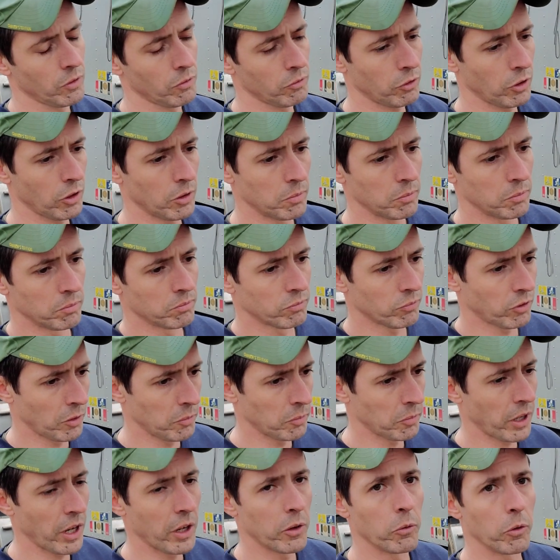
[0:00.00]
from
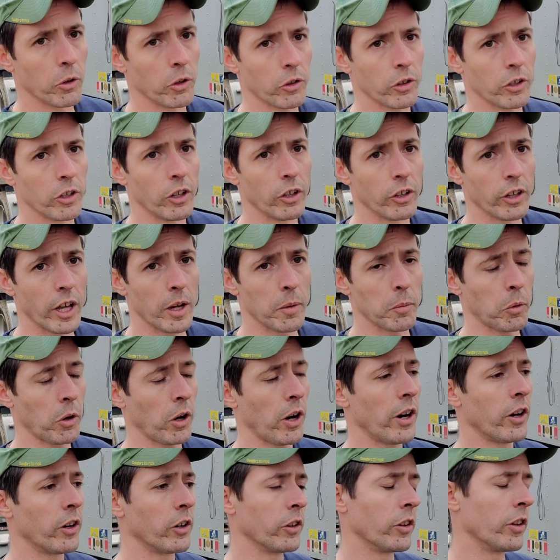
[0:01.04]
from Kenworth and all that
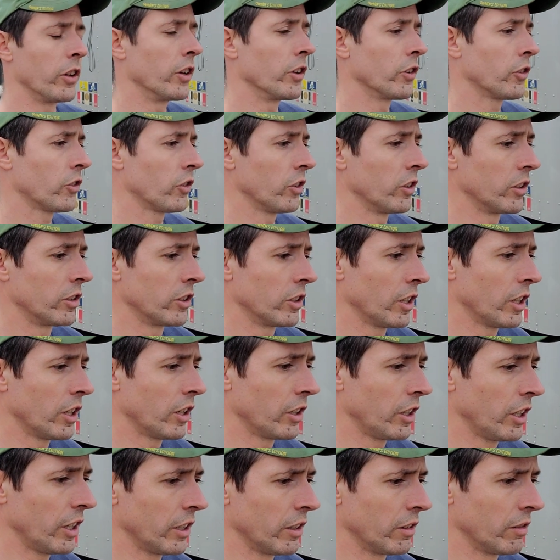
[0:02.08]
prior to this, and uh,
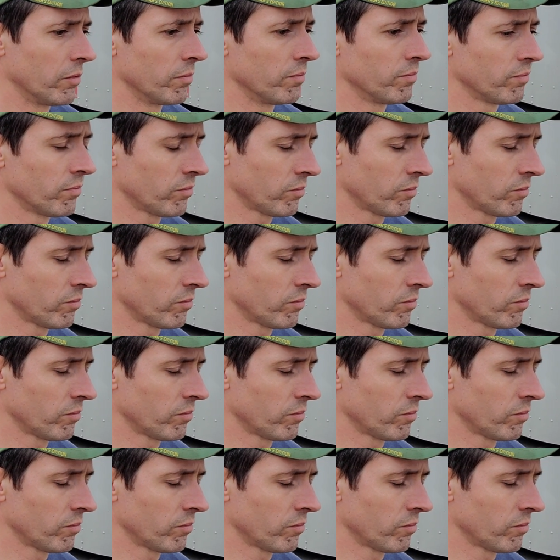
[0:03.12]
didn't